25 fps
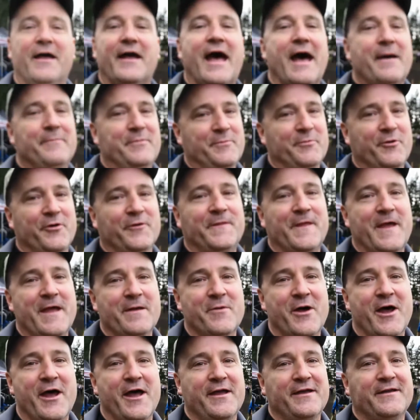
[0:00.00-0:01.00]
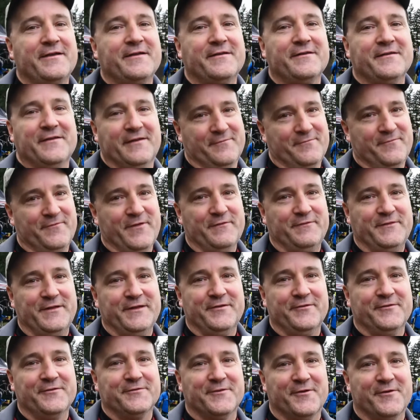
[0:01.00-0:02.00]
Happy birthday, Mike. 50
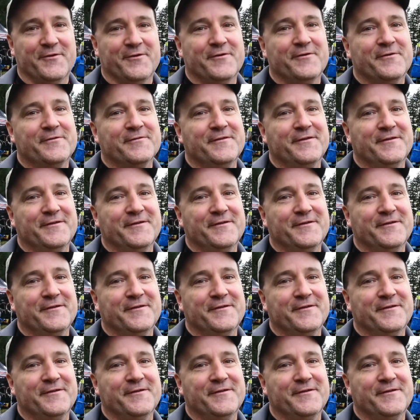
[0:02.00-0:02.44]
years old.